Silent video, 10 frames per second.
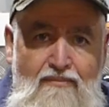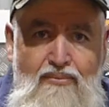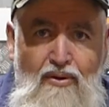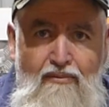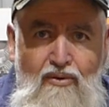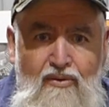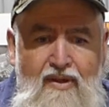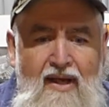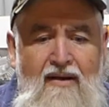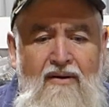pull them all
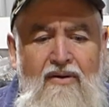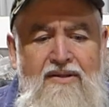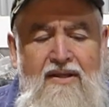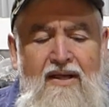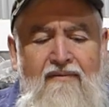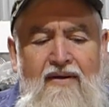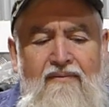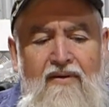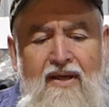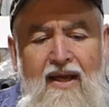down nice and even
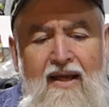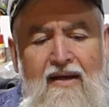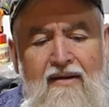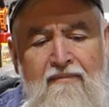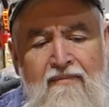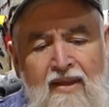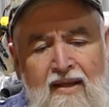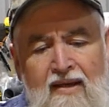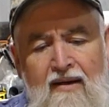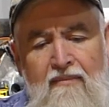if I can.
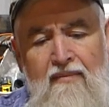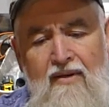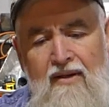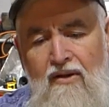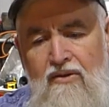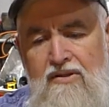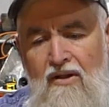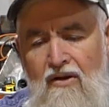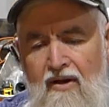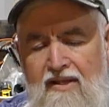It looks
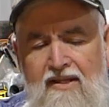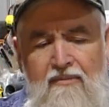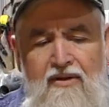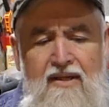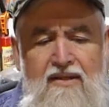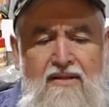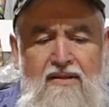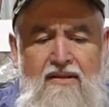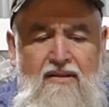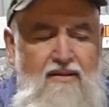like some of these
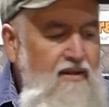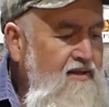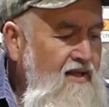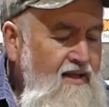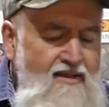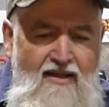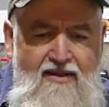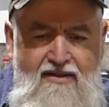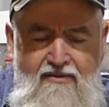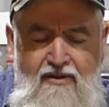adjusting
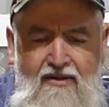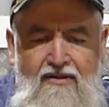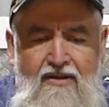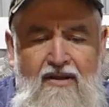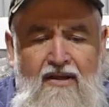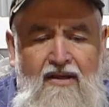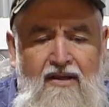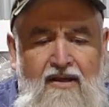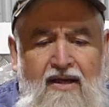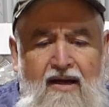screws
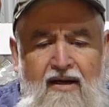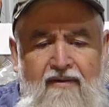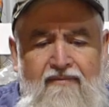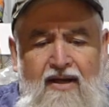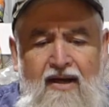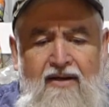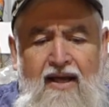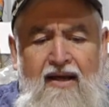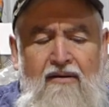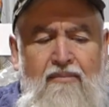are going to have to go
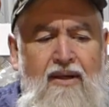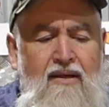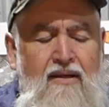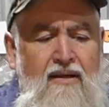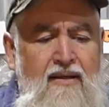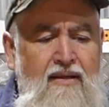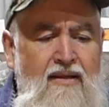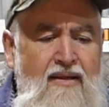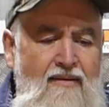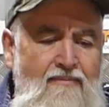down a bit.
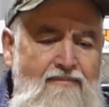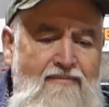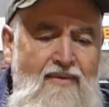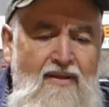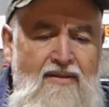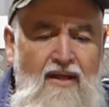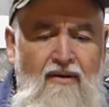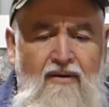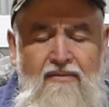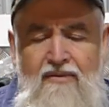
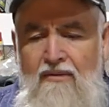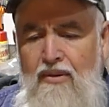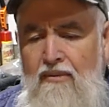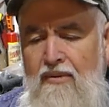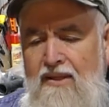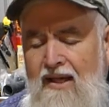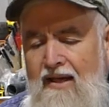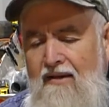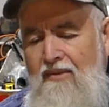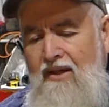So I'll probably
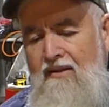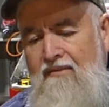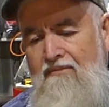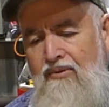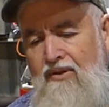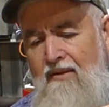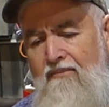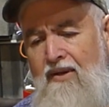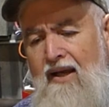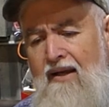take a minute and put
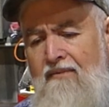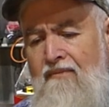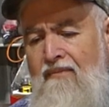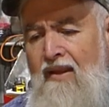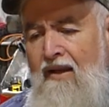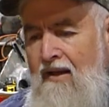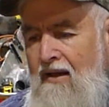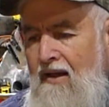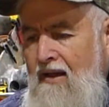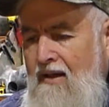them down
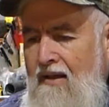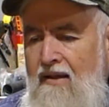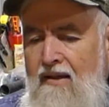and